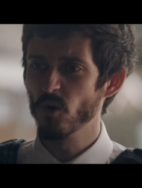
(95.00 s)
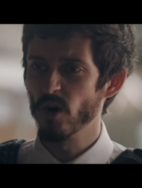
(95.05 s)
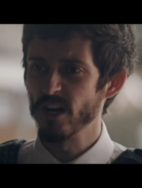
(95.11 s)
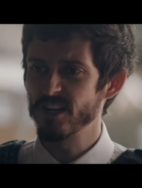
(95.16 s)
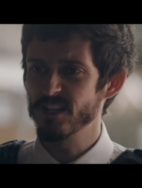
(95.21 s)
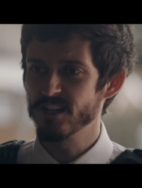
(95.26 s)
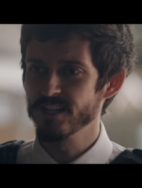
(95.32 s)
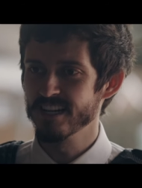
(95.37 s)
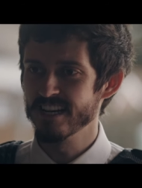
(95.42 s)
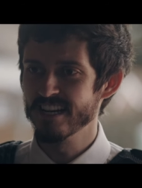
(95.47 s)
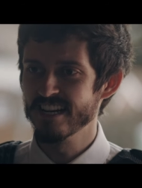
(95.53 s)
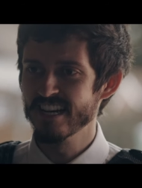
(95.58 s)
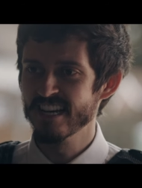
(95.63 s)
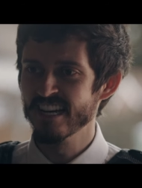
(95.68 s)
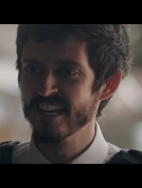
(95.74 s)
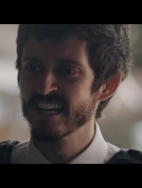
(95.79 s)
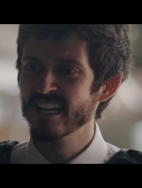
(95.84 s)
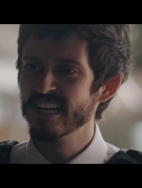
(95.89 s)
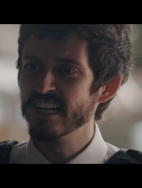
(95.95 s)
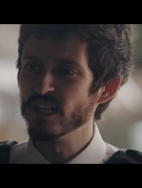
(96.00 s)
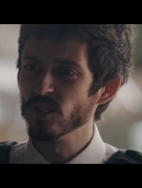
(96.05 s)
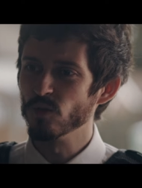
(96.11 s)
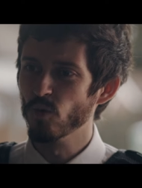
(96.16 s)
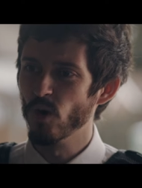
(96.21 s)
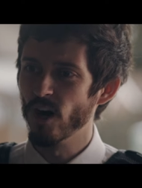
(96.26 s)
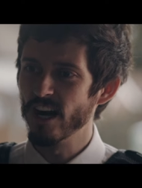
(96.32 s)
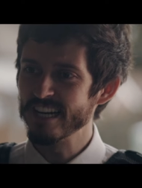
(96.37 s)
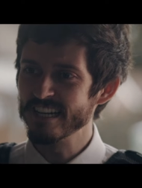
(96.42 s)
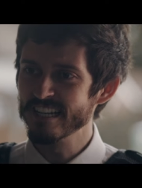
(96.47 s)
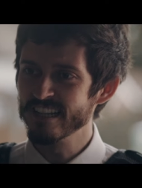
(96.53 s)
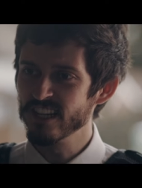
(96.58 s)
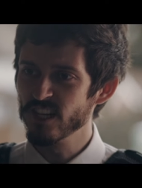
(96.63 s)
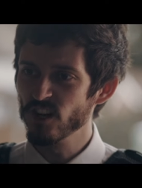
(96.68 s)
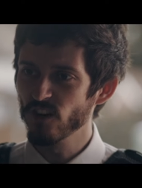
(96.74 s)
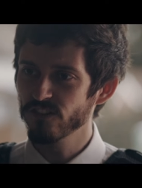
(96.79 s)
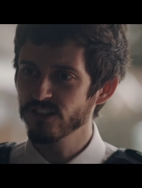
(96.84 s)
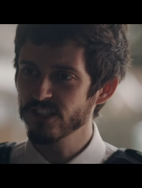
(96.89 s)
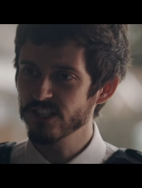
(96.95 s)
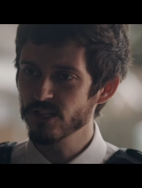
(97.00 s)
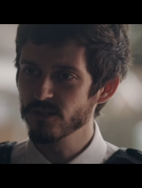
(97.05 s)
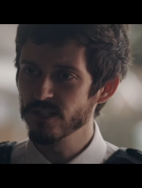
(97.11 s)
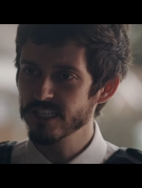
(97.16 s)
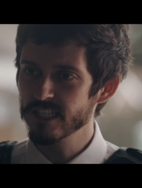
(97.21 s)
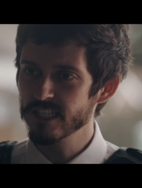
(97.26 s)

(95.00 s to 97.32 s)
question here is why didn't the officer